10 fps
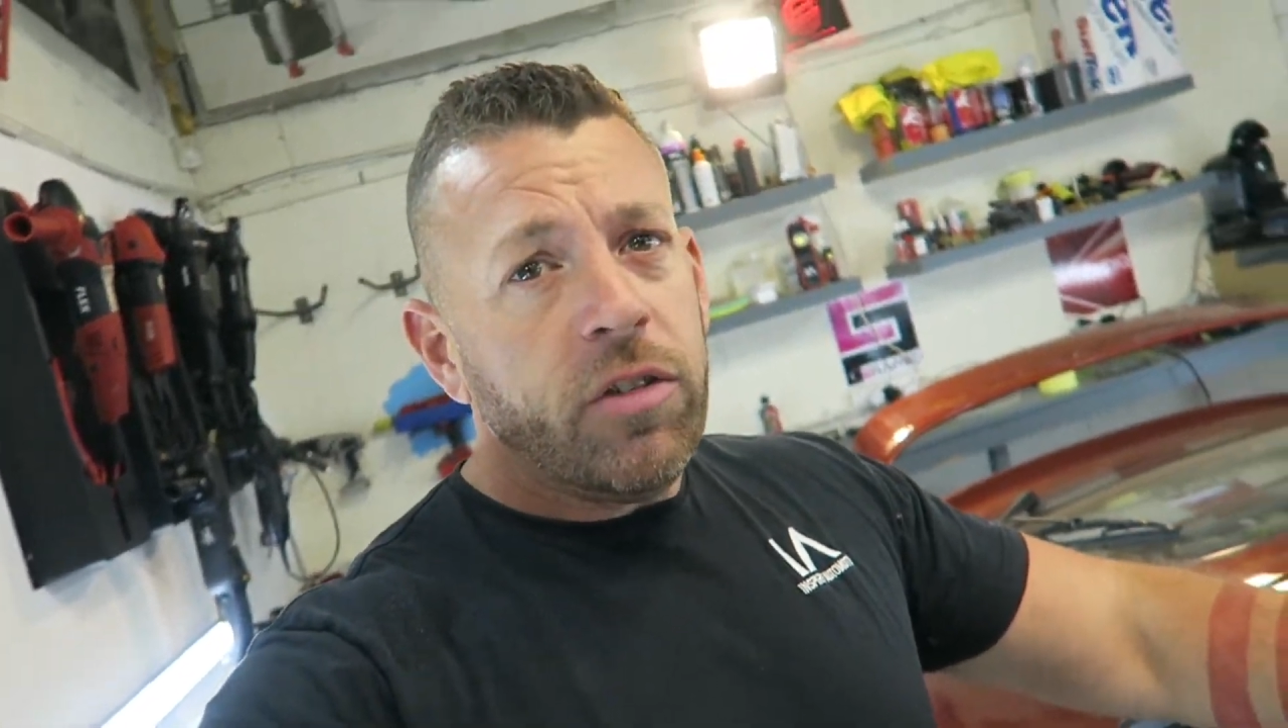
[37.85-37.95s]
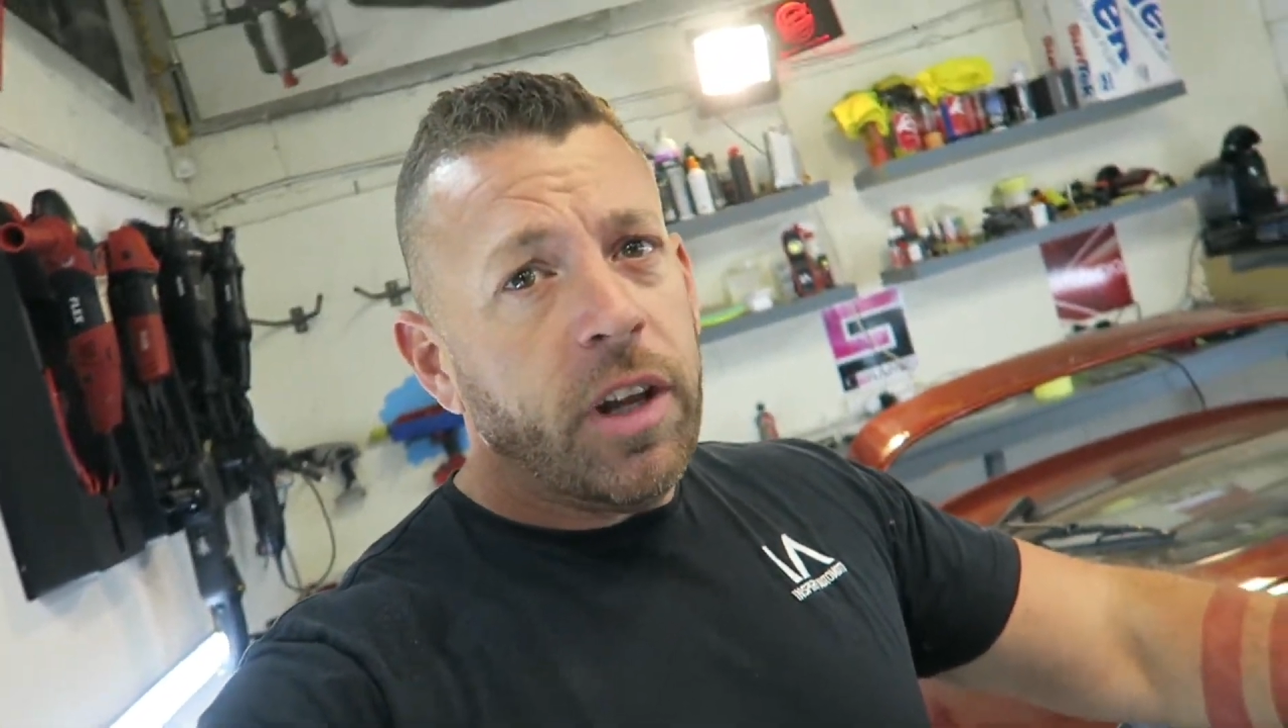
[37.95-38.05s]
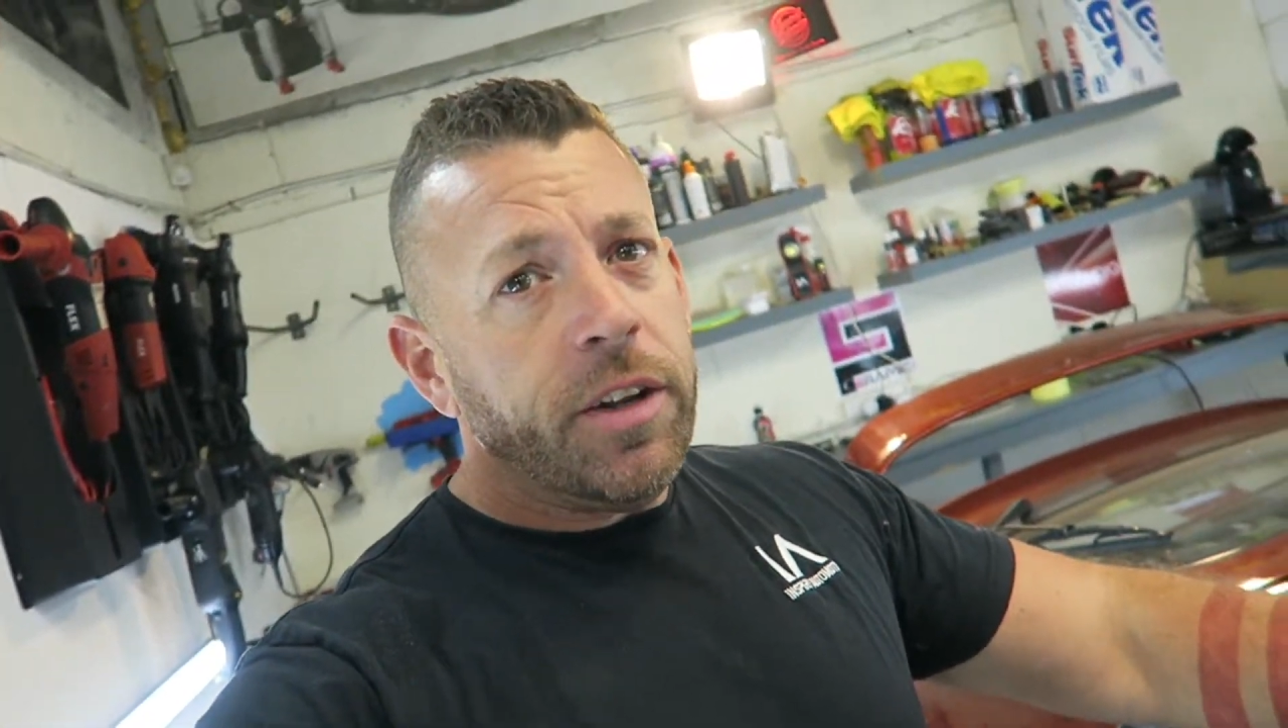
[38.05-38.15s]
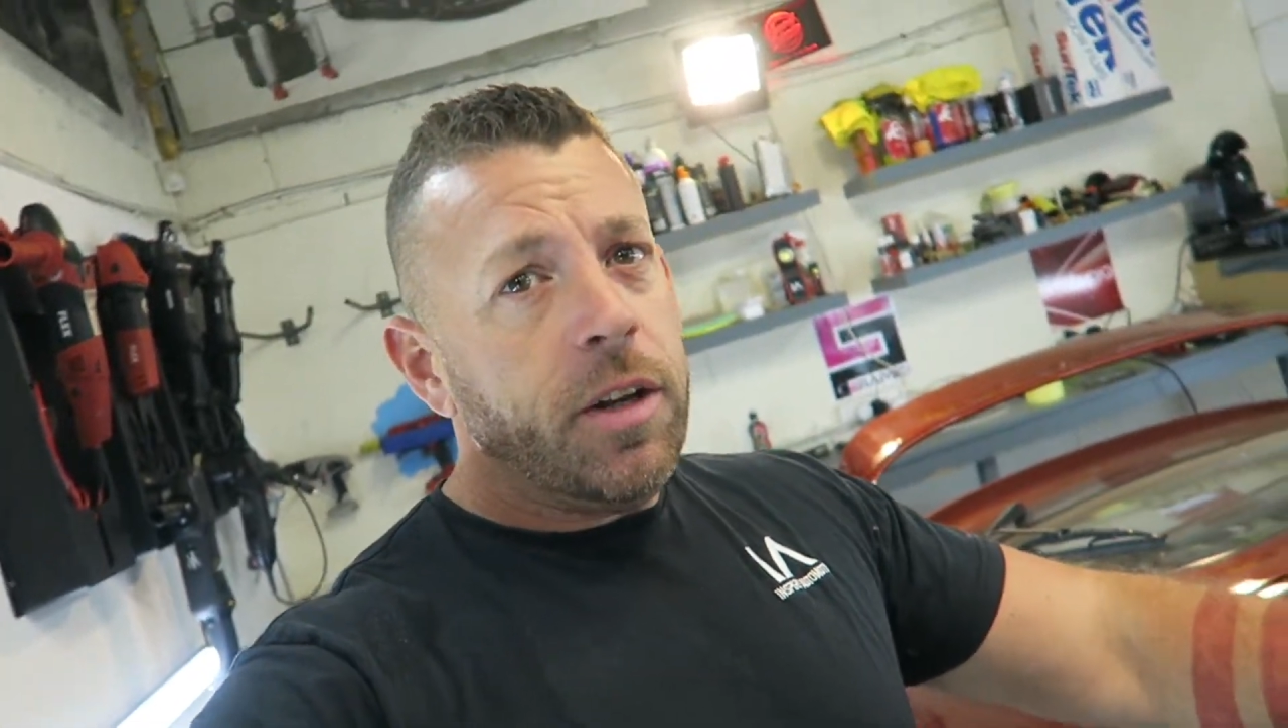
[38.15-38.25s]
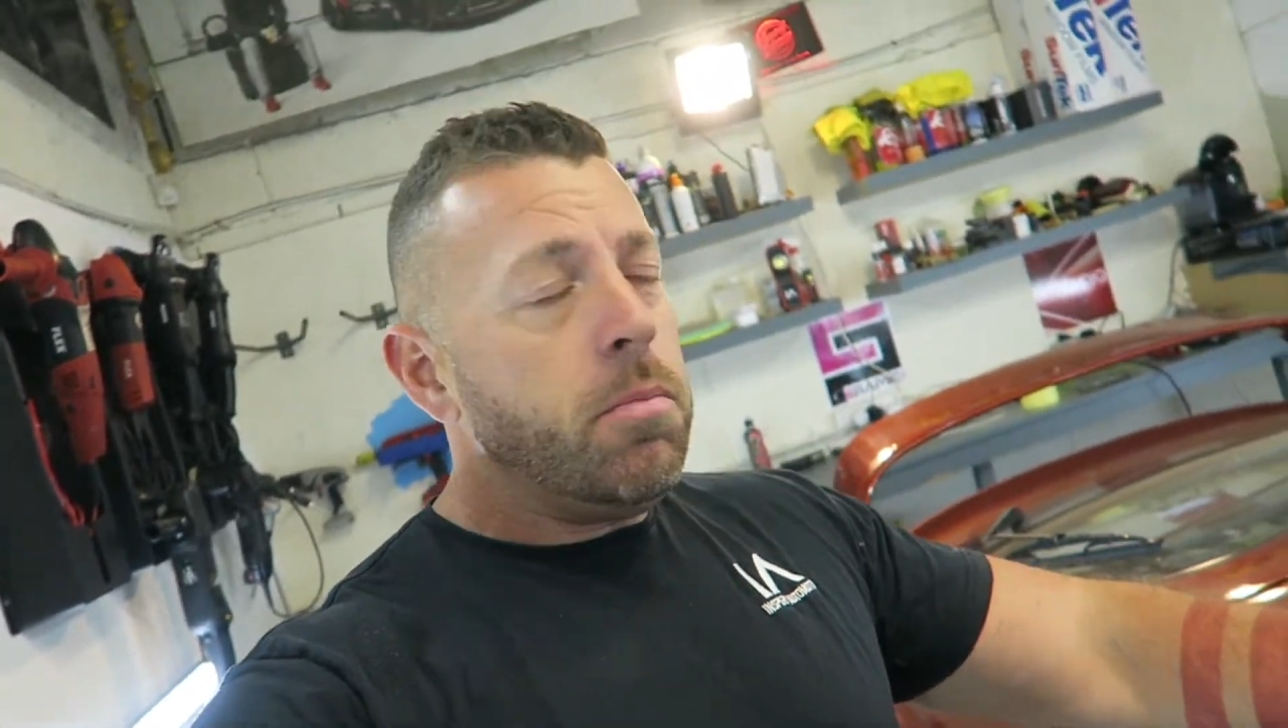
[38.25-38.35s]

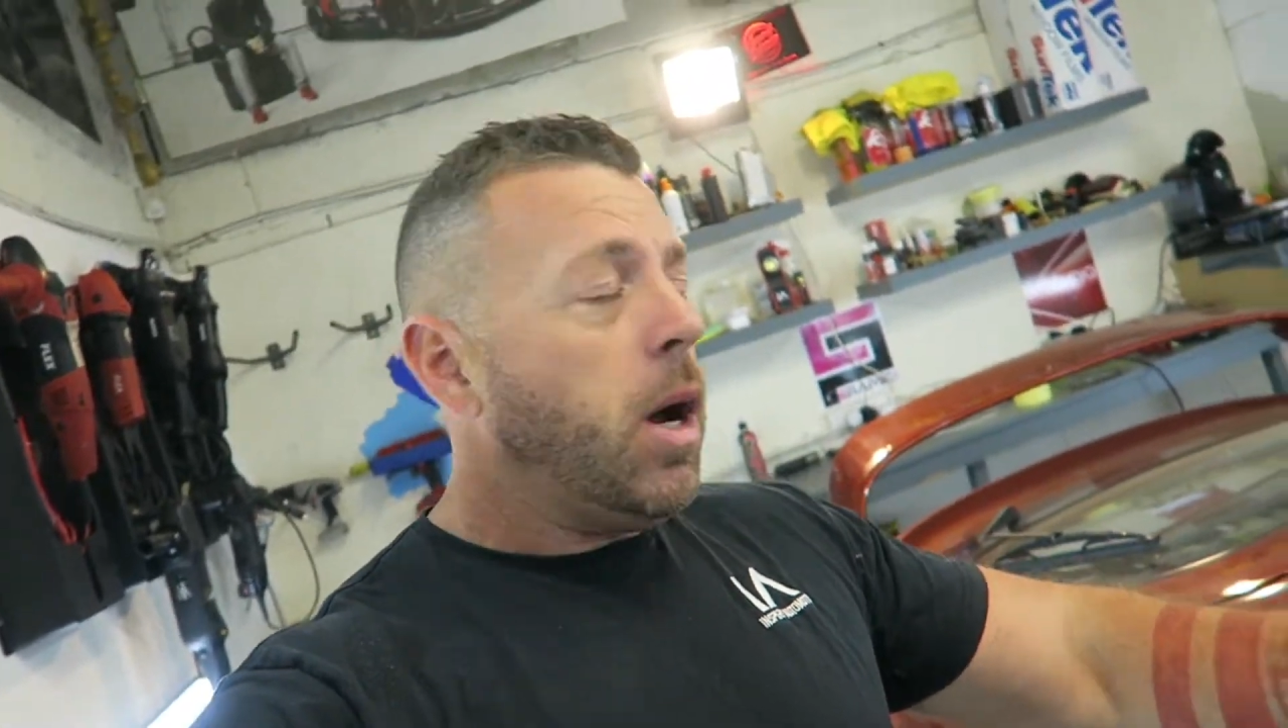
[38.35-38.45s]
sanding